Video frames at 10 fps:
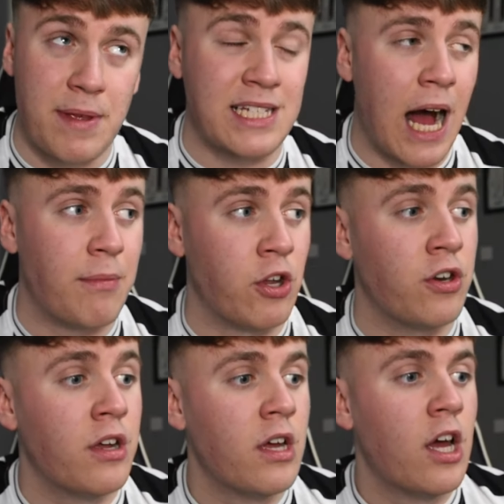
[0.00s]

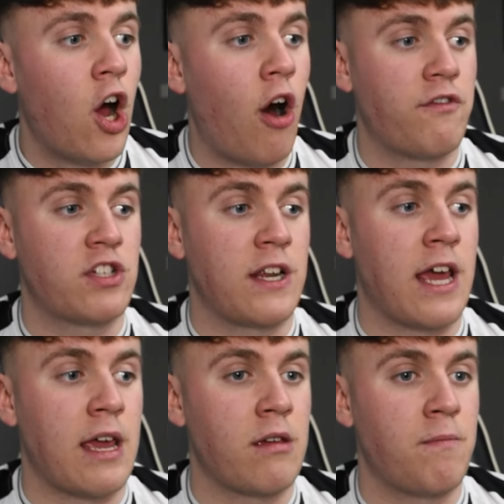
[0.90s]
captain, obviously
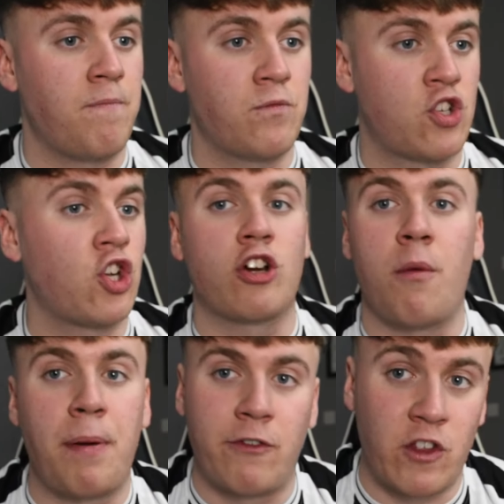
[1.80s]
he should have
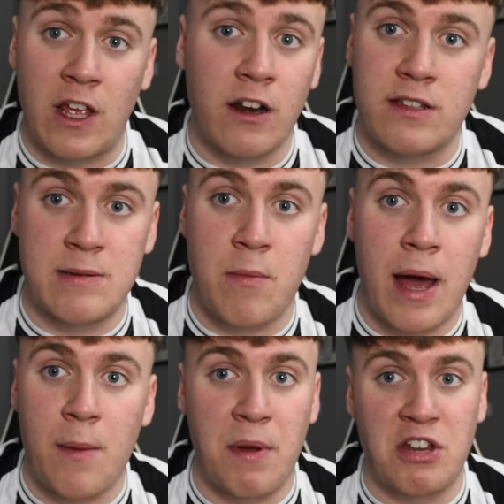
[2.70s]
got picked for the England team, in
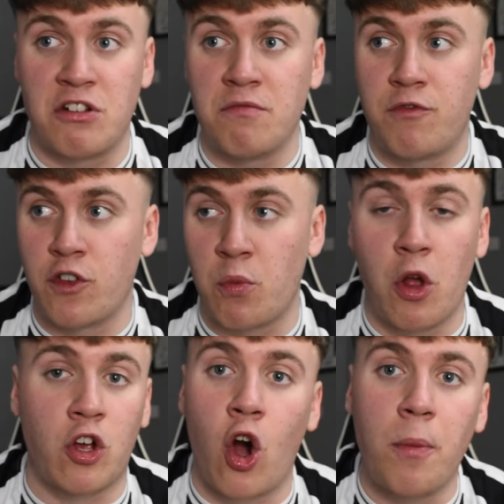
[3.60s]
my opinion, for the
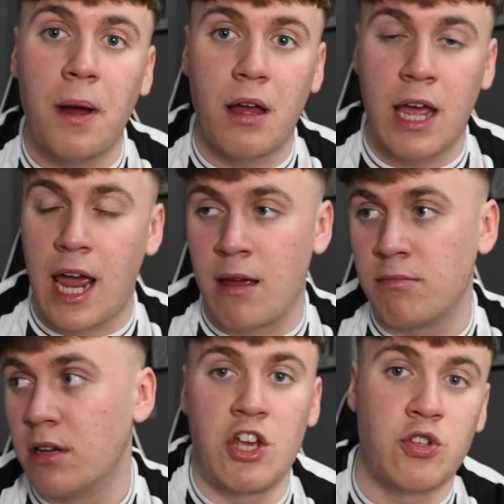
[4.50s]
World Cup,
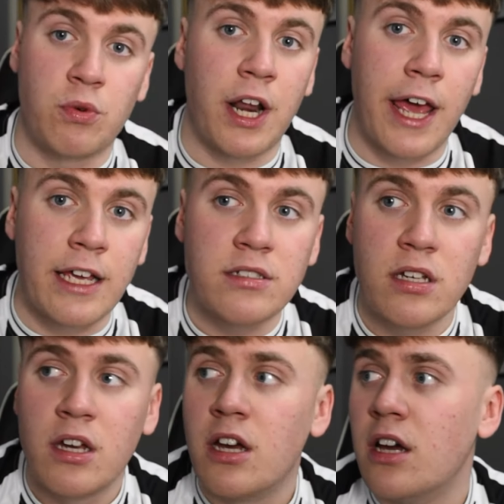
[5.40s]
is what it
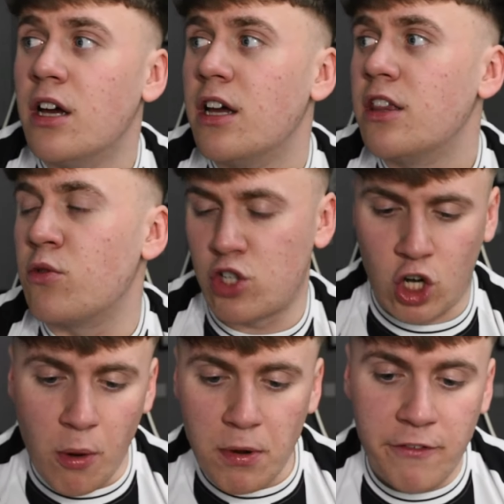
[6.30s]
is. There was a
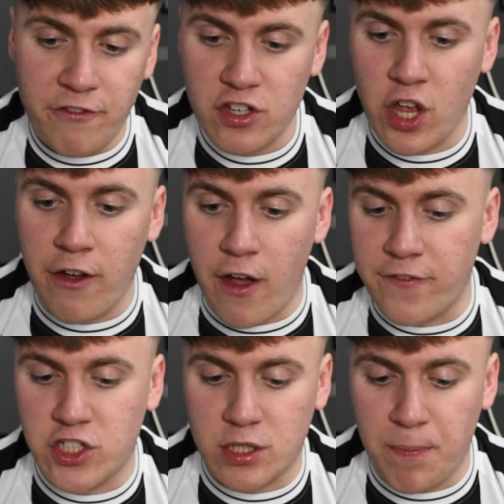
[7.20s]
couple
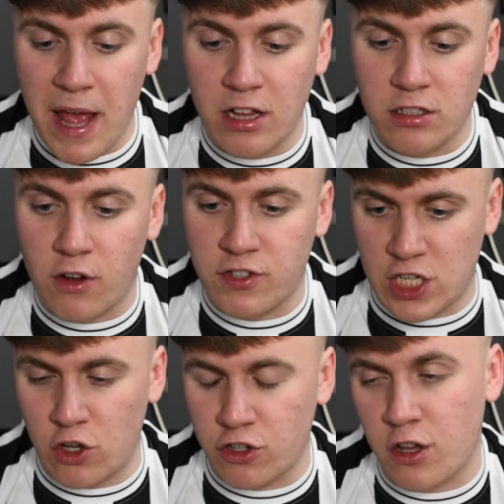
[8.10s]
of spells,
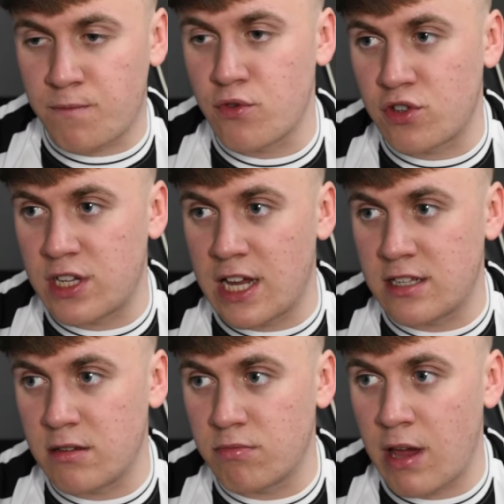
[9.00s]
obviously, under the Bruce
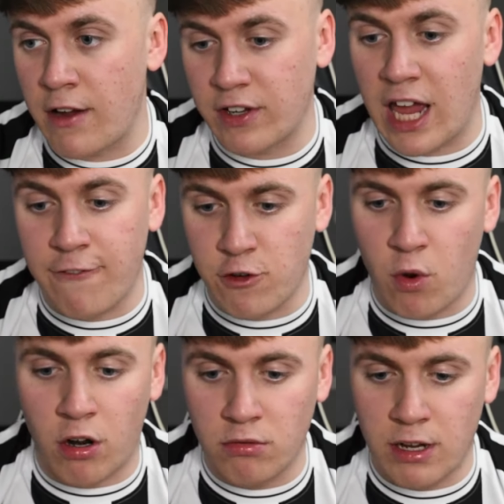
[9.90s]
Daisy. I think
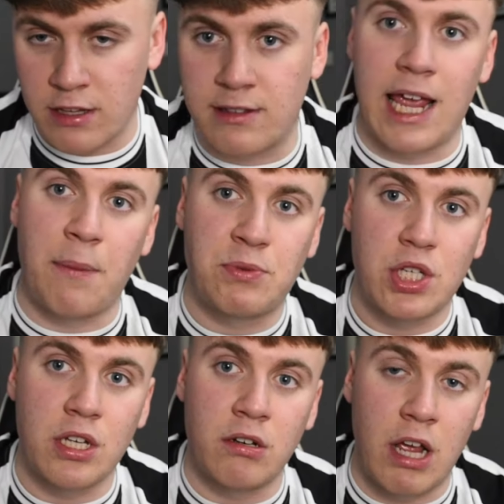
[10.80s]
everyone
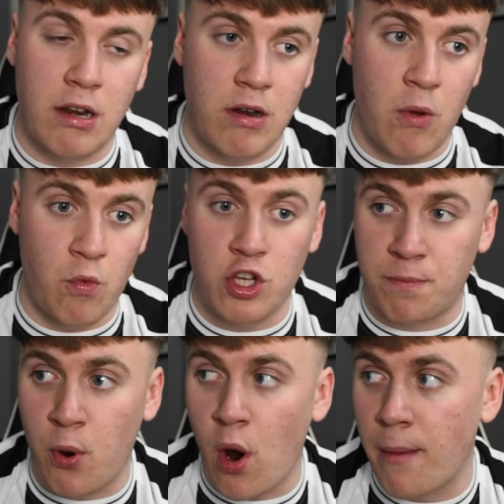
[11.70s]
dipped and was
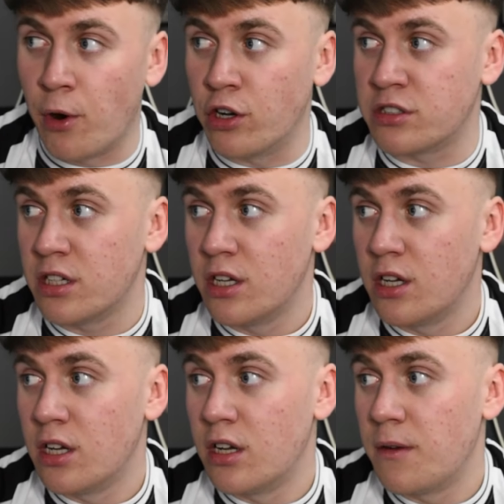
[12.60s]
poor, but
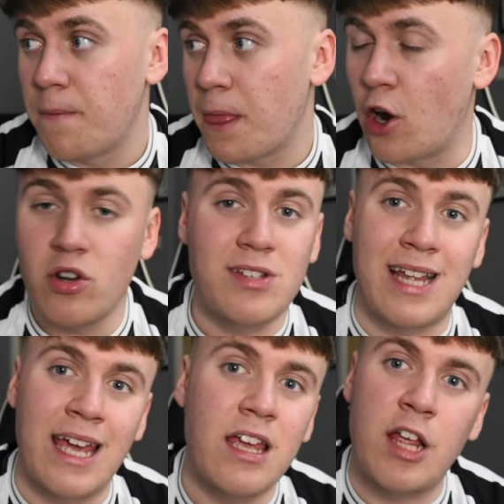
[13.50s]
on his
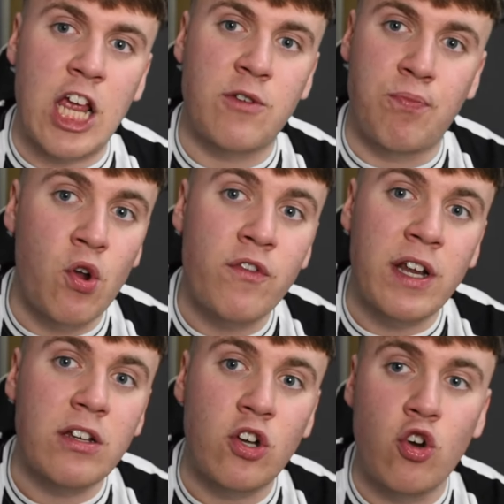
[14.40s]
day, he's
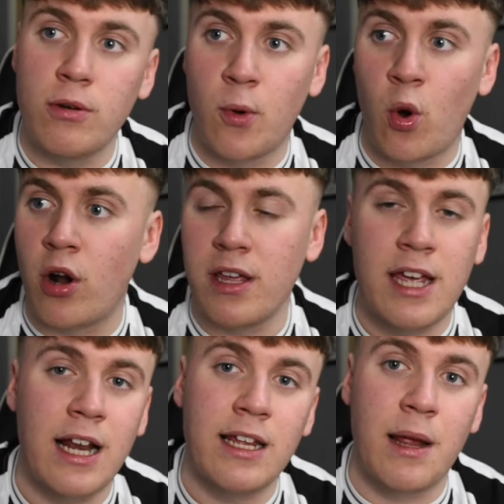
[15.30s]
proven it. Kuno Muani,
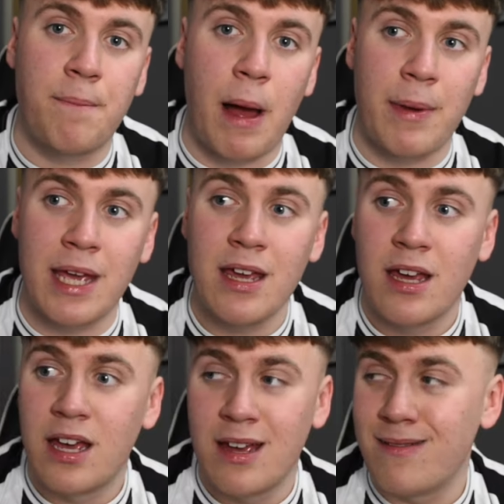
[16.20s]
Kylian
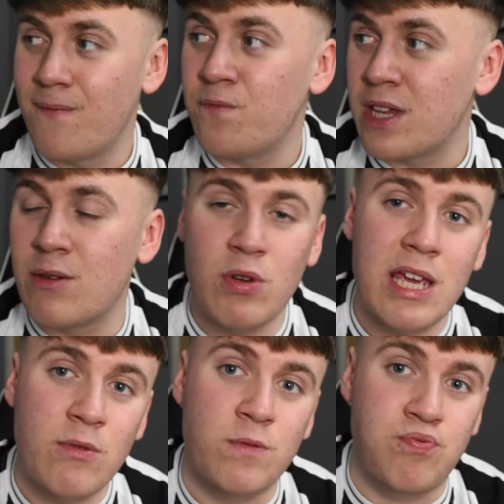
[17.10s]
Mbappe,
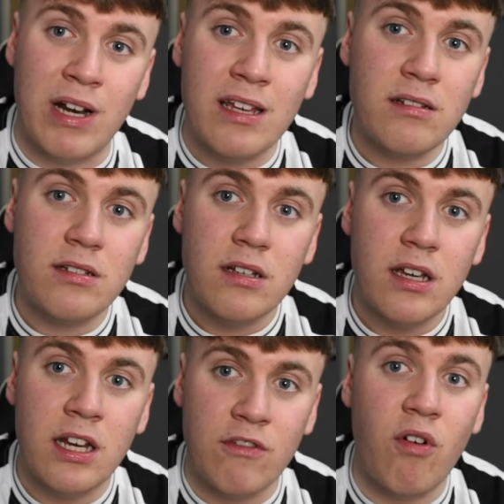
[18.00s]
he was brilliant,
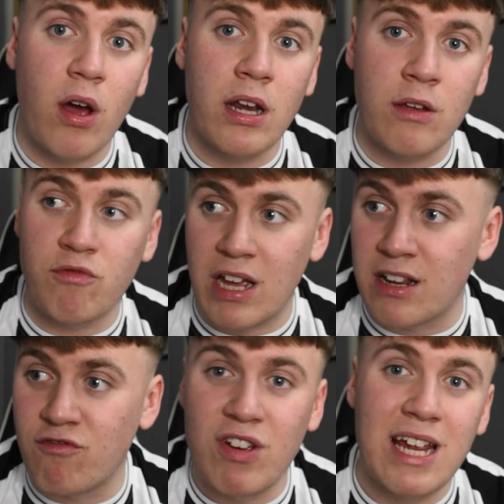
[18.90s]
and
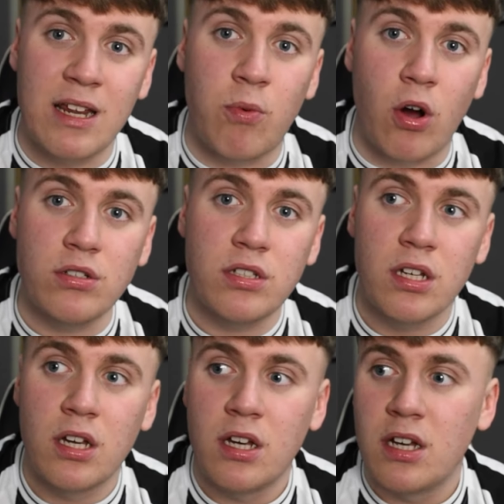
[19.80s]
he really
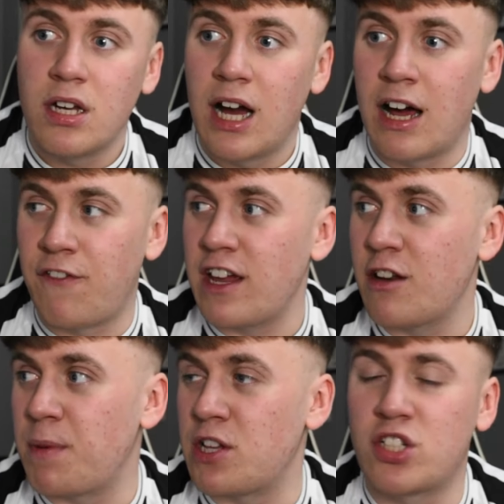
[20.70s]
was. I think
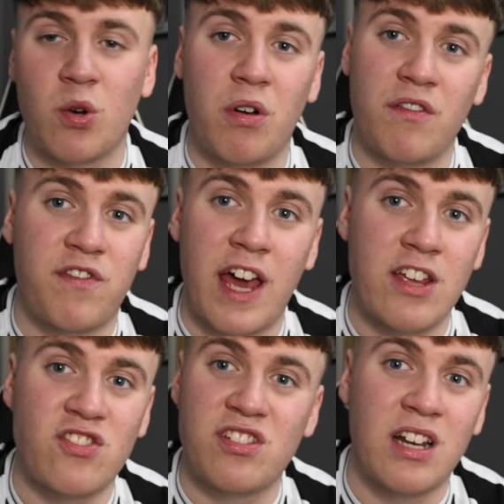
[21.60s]
it'd be so
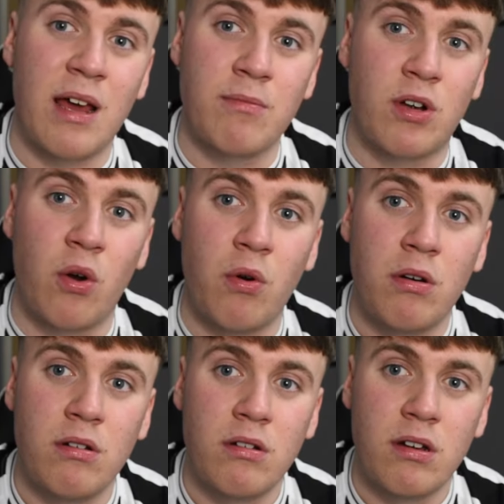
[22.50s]
unfair just to let him
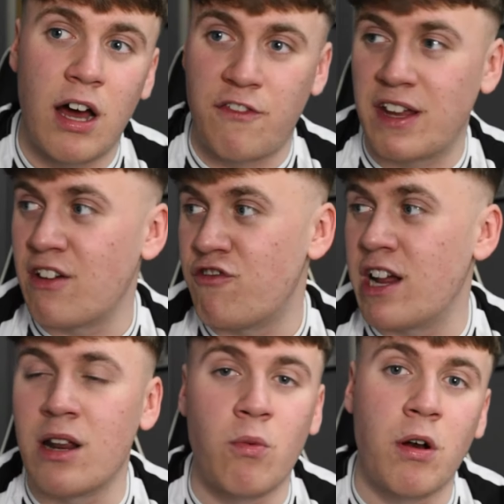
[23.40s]
go. I think it
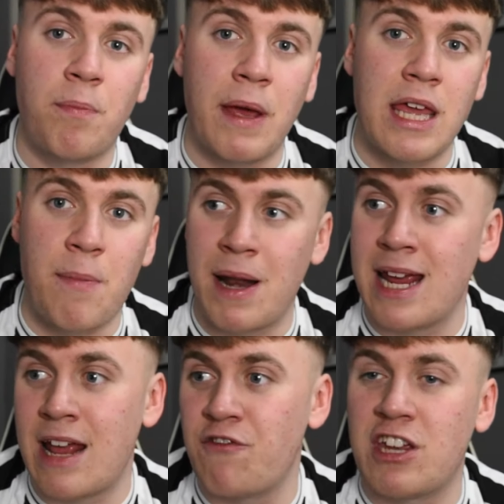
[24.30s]
really would be. He
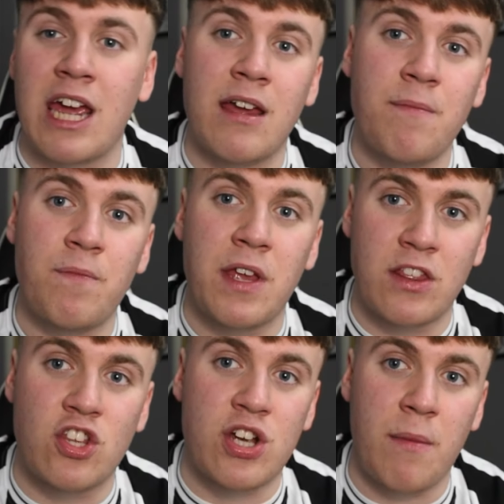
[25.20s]
played every game
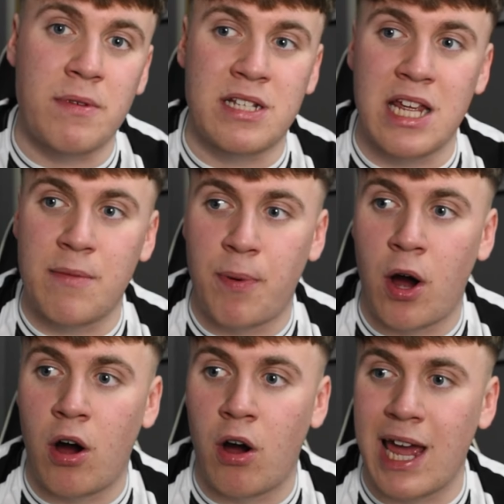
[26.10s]
in the Champions League,
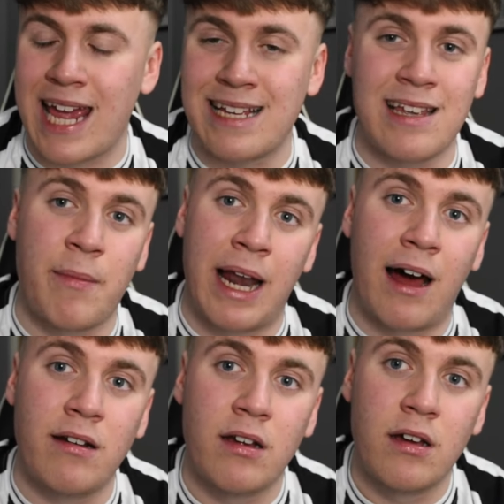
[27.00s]
bar AC
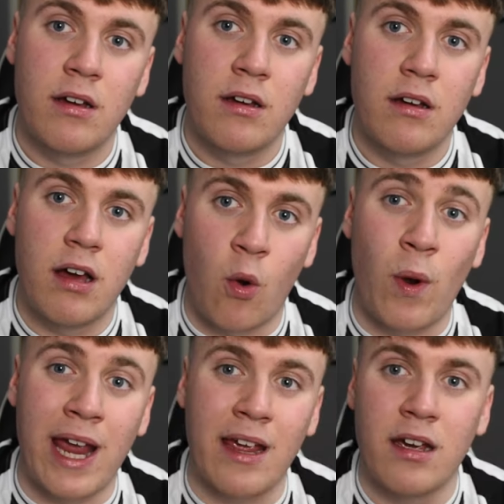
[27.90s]
Milan,
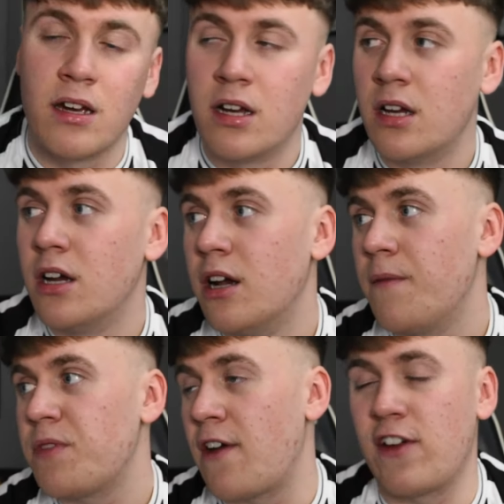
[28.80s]
away.
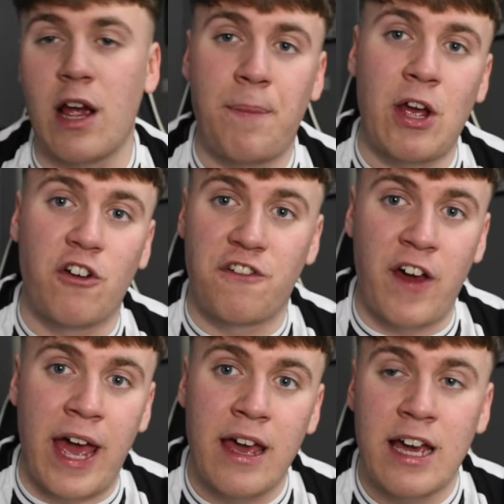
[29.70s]
I think it'd be
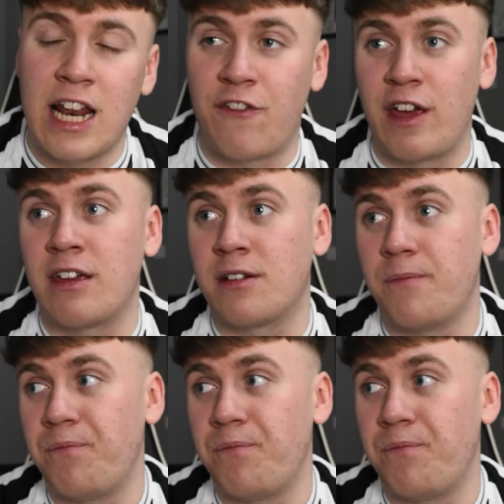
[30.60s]
unfair, and I think